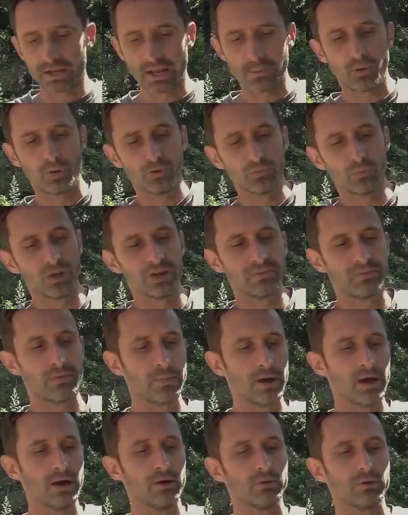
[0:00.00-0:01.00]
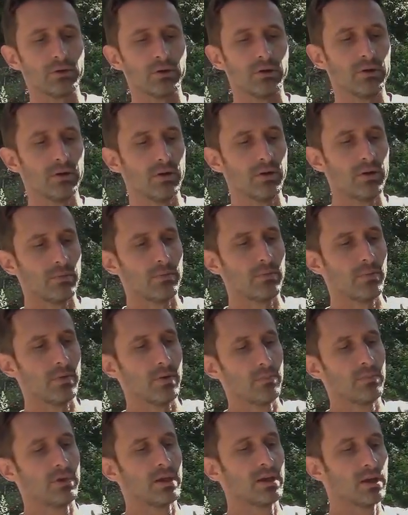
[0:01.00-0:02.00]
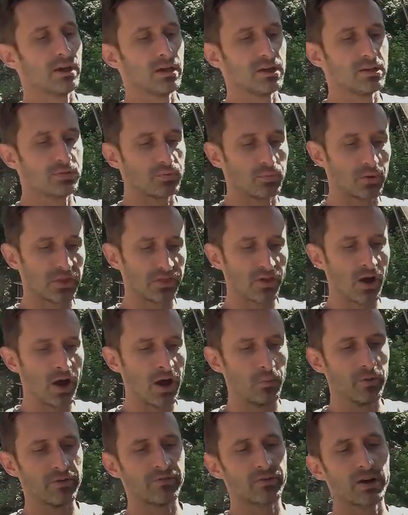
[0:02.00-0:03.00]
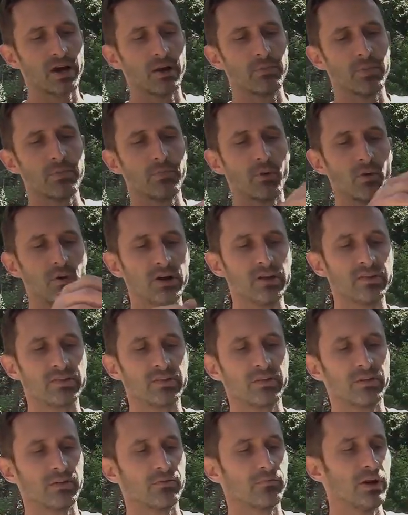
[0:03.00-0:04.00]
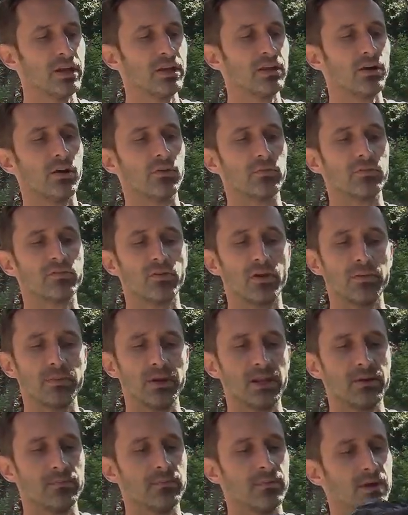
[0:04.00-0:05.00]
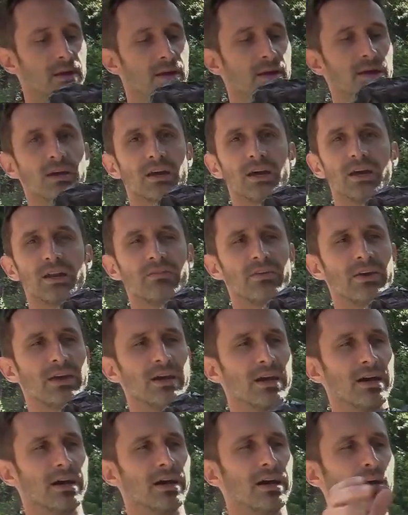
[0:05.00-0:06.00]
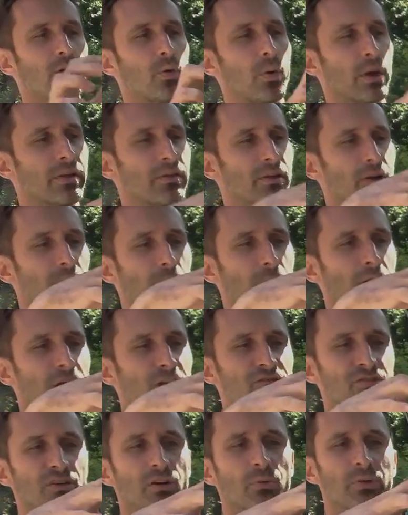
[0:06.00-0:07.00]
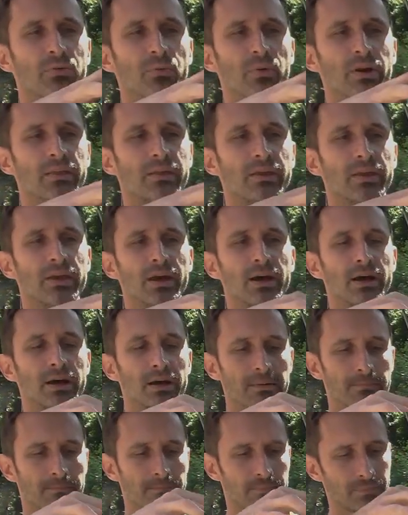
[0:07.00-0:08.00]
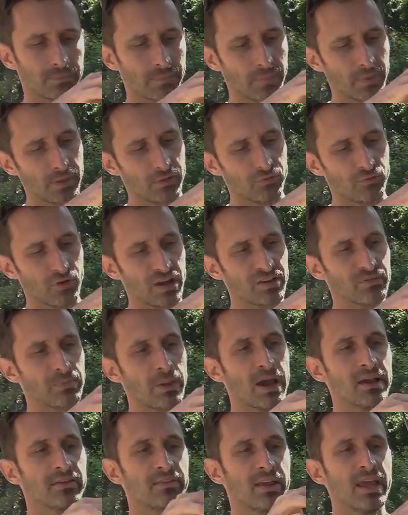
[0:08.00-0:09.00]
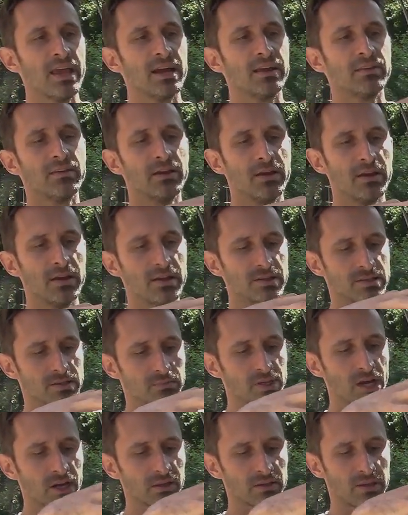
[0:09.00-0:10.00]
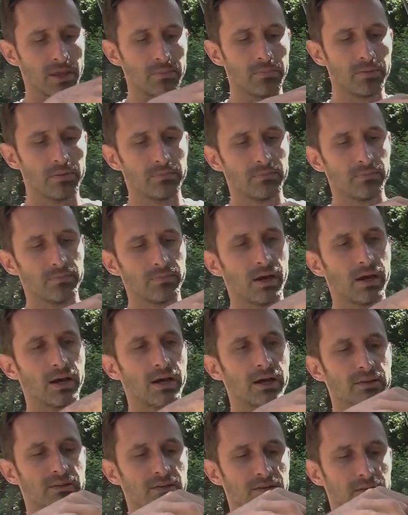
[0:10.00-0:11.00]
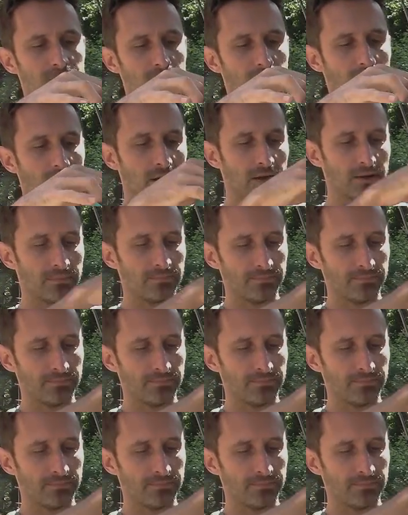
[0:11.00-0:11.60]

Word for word: I pulled one of them out because we thought we forgot my boy's raincoat. So I made him kind of a, uh, a quick little poncho with one of the uh, trash bags and some duct tape uh, to uh,